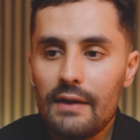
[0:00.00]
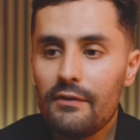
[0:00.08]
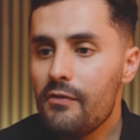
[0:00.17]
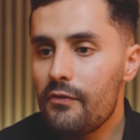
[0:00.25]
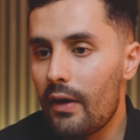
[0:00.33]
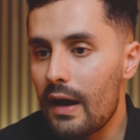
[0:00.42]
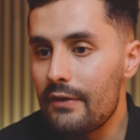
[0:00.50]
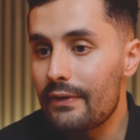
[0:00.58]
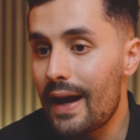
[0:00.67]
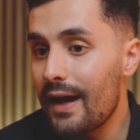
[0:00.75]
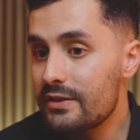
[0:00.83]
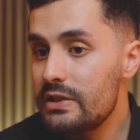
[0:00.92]
Level 5
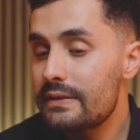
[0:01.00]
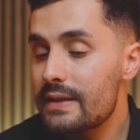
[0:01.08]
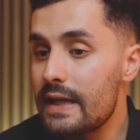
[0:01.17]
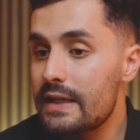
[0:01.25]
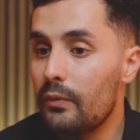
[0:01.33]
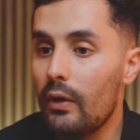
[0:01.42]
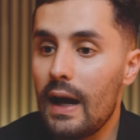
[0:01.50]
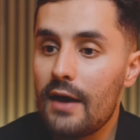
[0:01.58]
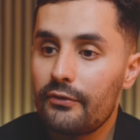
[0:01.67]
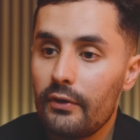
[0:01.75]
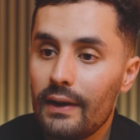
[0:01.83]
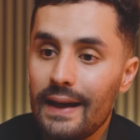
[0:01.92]
actually takes more
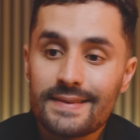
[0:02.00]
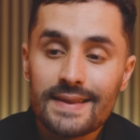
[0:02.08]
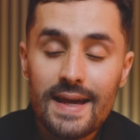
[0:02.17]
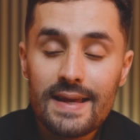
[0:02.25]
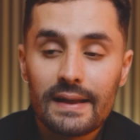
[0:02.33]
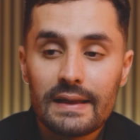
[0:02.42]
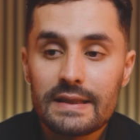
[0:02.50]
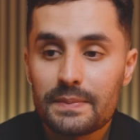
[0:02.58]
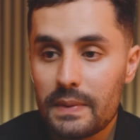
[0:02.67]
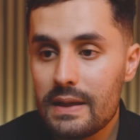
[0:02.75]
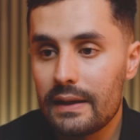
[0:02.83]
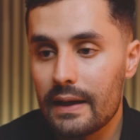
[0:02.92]
effort, and technically
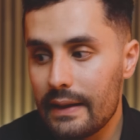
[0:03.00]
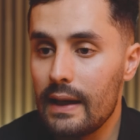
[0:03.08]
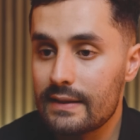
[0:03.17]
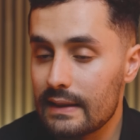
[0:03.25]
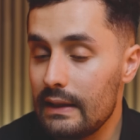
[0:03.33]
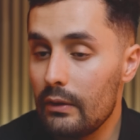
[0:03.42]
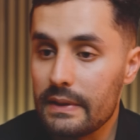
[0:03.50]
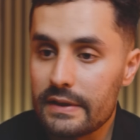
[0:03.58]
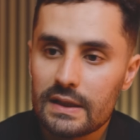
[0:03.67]
speaking, it's a little bit